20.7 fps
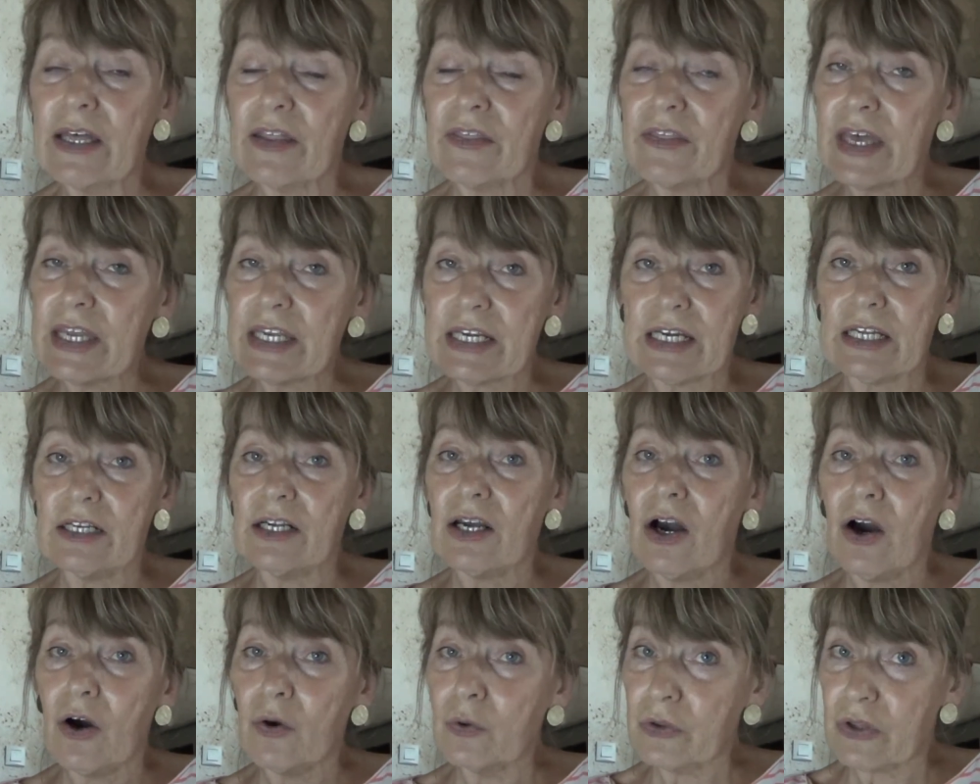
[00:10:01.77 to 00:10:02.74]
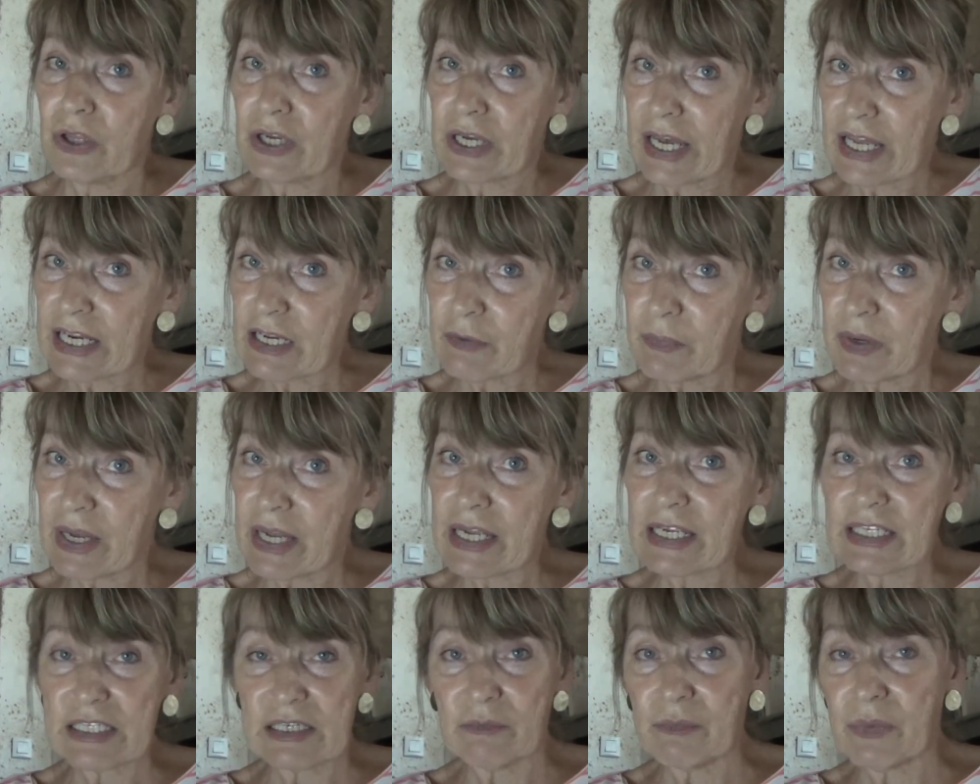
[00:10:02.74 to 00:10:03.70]
They can hold the
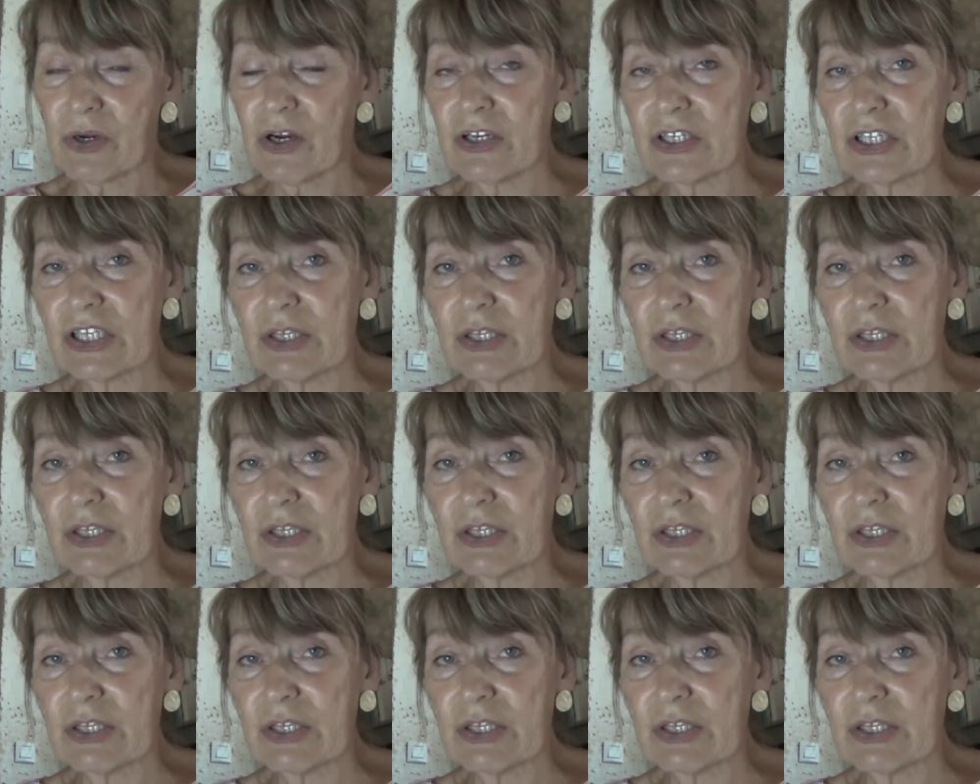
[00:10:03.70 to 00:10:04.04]
canapes and pass